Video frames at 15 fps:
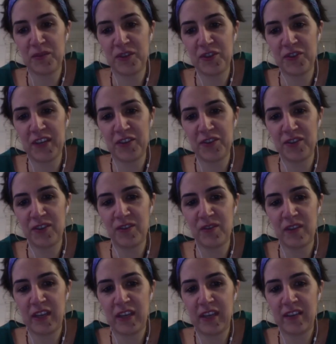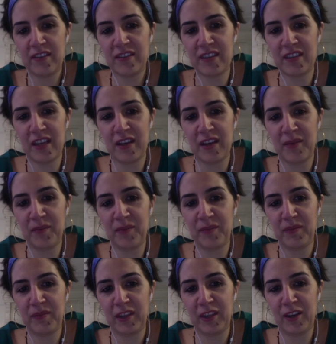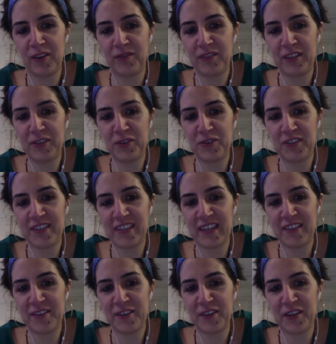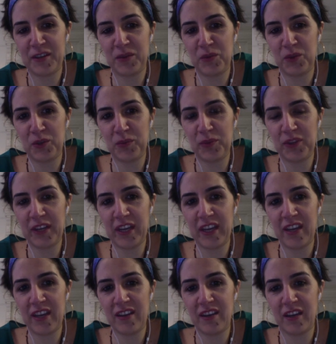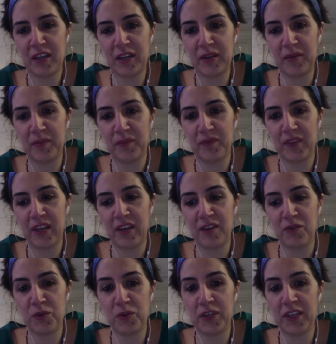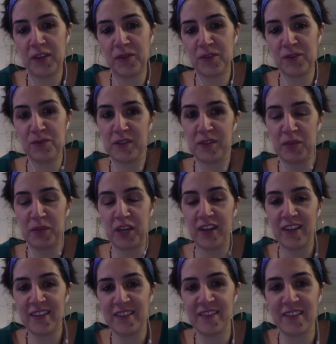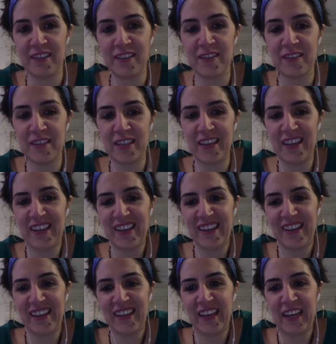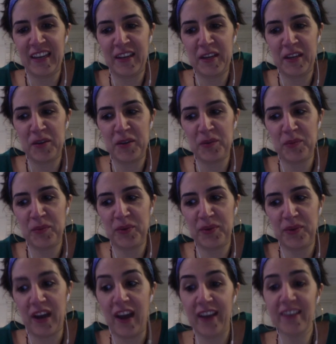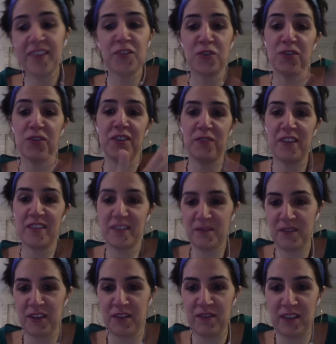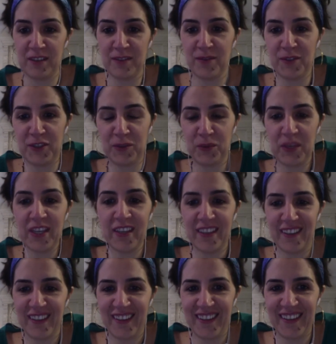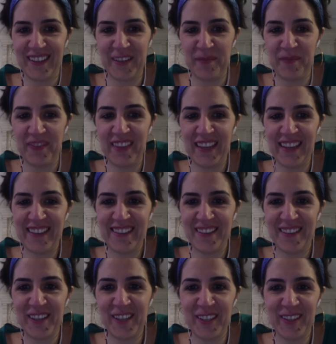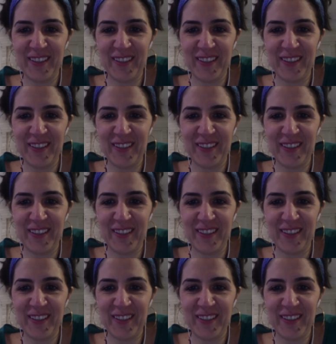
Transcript: Rachel. Thanks, Loft Literary Center and Wordplay, and everyone else who is behind the scenes. And I hope I can join the rest of the events for the week. Thanks a lot.